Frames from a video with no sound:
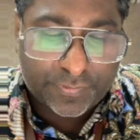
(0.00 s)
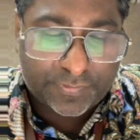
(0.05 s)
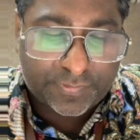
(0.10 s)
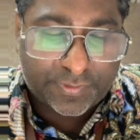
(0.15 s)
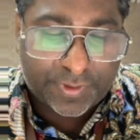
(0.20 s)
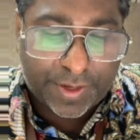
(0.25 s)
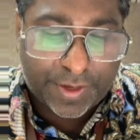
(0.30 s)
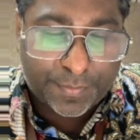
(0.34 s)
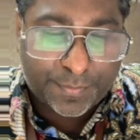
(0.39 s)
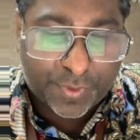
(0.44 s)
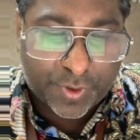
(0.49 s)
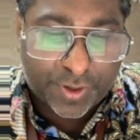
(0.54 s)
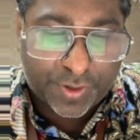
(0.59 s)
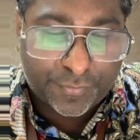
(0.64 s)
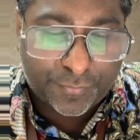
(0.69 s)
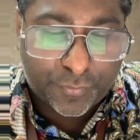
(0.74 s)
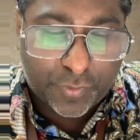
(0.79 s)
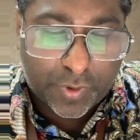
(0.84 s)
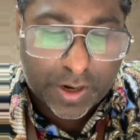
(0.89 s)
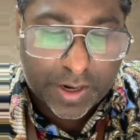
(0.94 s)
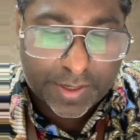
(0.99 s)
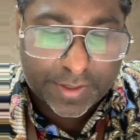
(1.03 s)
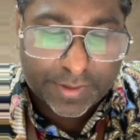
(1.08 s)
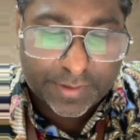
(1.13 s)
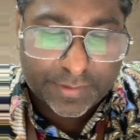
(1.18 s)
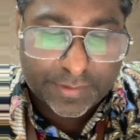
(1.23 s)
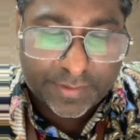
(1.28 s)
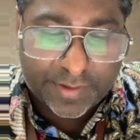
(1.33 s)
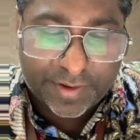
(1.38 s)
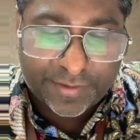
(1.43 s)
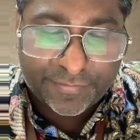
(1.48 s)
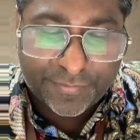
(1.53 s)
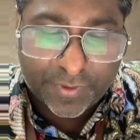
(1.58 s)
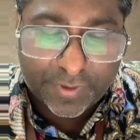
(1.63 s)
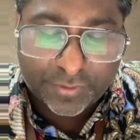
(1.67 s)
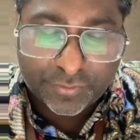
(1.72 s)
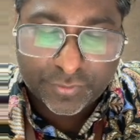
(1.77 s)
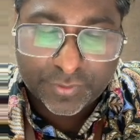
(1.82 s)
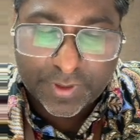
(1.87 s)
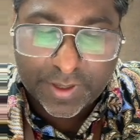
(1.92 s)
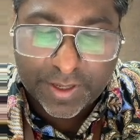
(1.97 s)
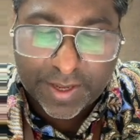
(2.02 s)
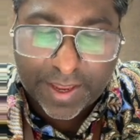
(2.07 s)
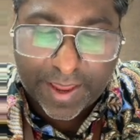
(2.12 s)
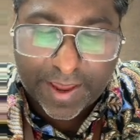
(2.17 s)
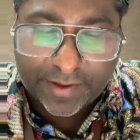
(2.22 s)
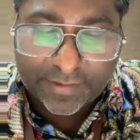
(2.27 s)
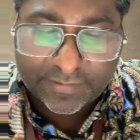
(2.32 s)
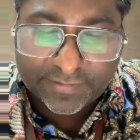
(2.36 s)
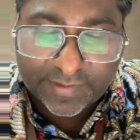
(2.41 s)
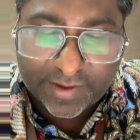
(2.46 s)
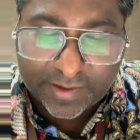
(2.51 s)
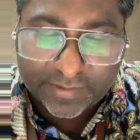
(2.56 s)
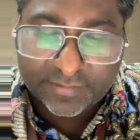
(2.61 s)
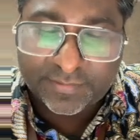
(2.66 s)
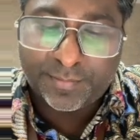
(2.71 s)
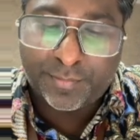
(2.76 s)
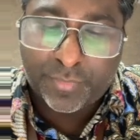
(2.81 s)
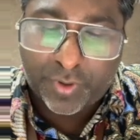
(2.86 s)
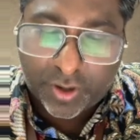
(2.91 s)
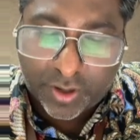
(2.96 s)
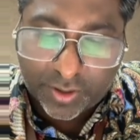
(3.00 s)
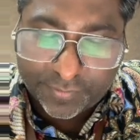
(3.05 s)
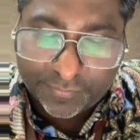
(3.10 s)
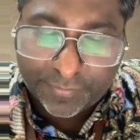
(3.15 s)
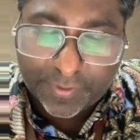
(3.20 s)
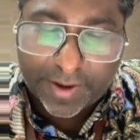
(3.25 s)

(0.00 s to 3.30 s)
3.1 refer to the XX bond,